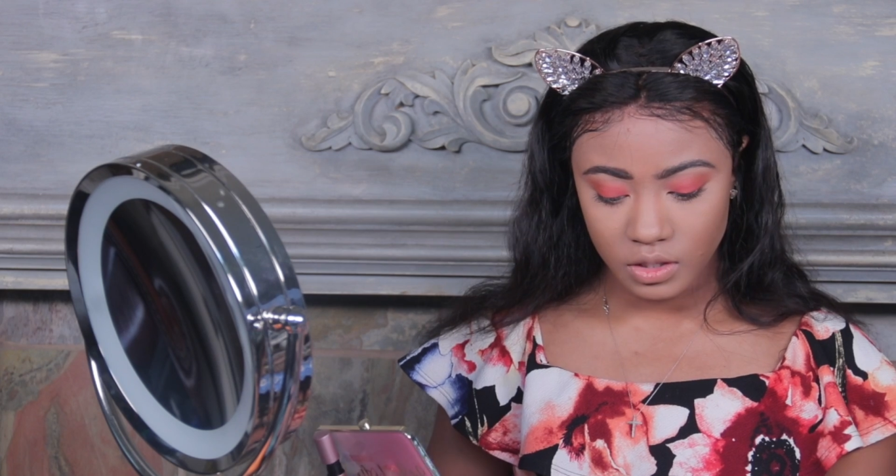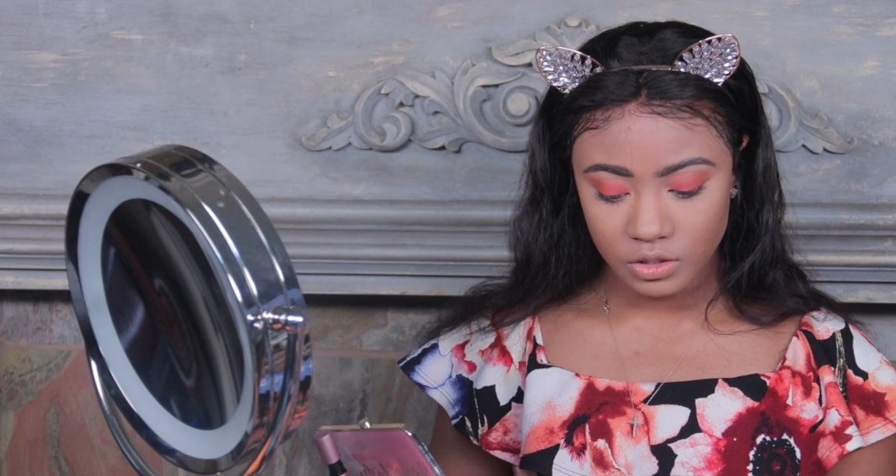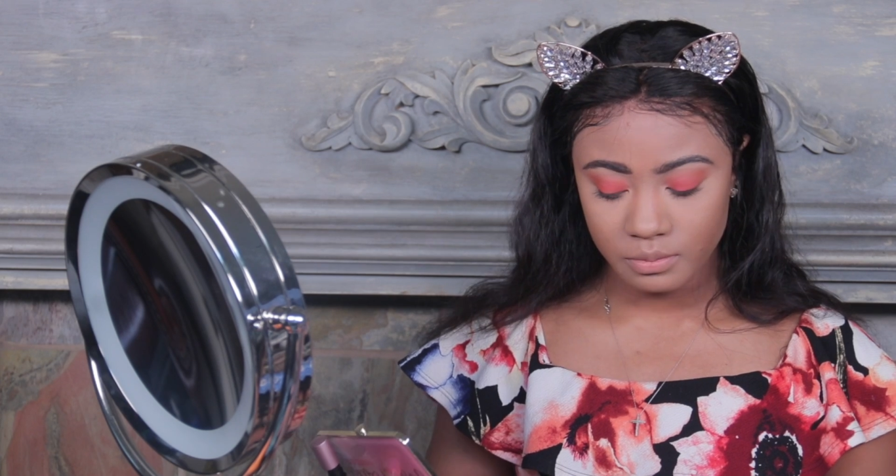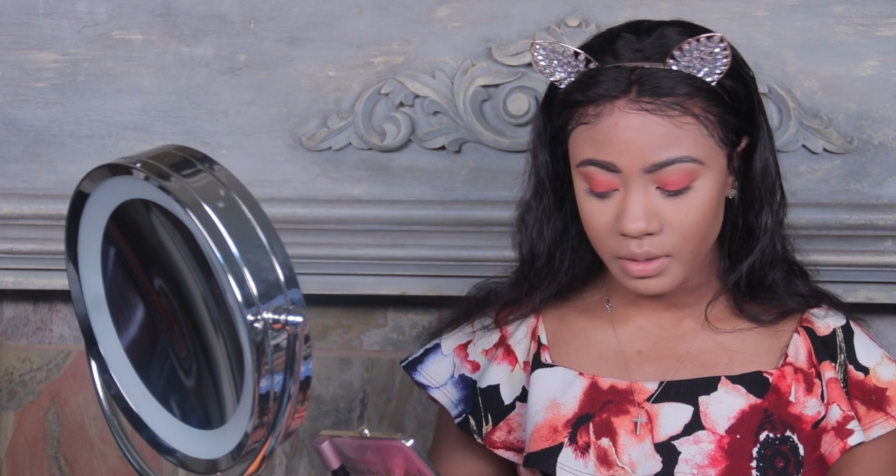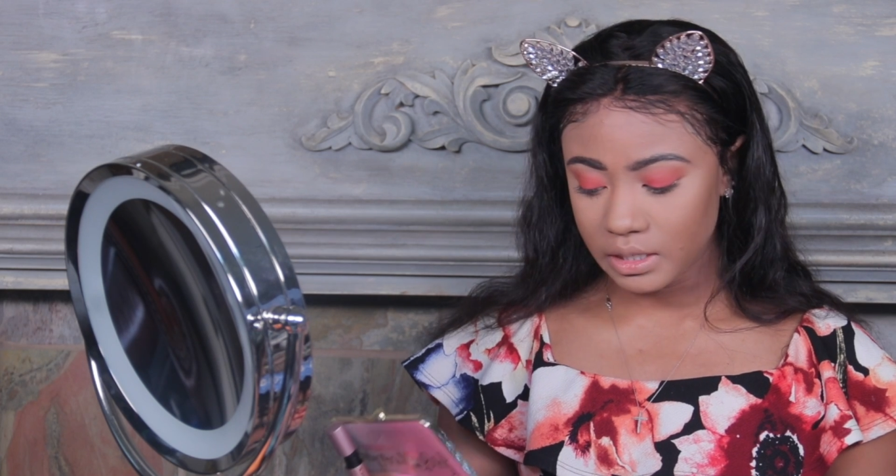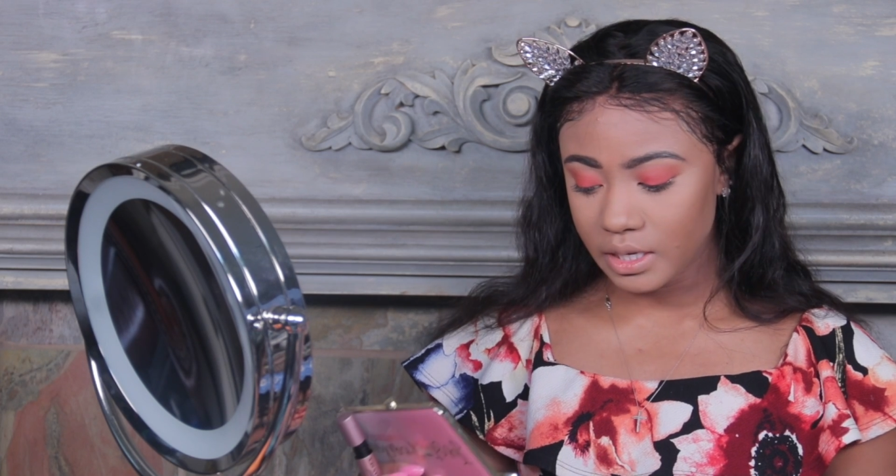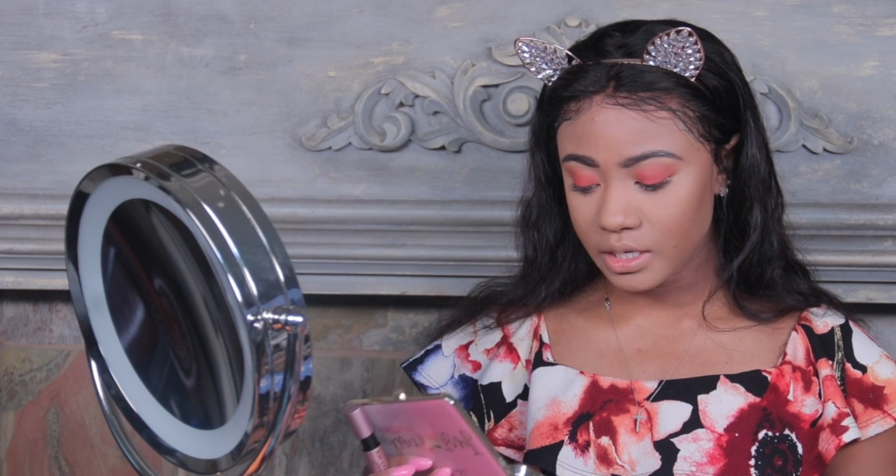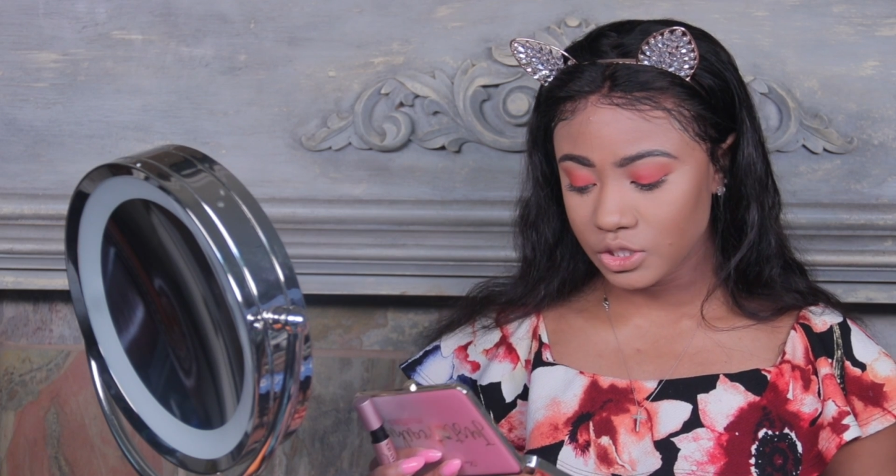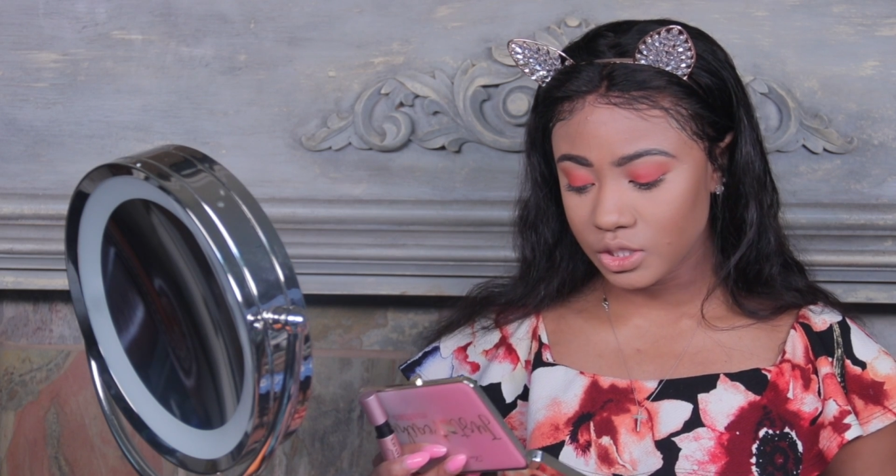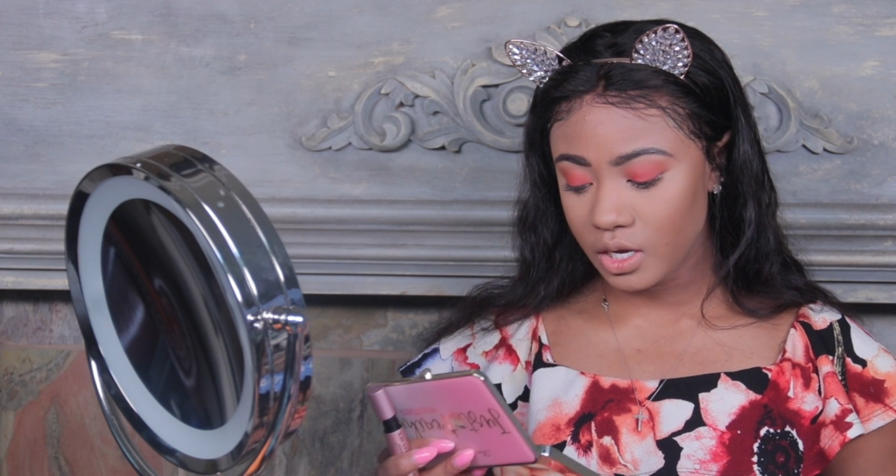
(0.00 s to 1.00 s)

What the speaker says: under my lash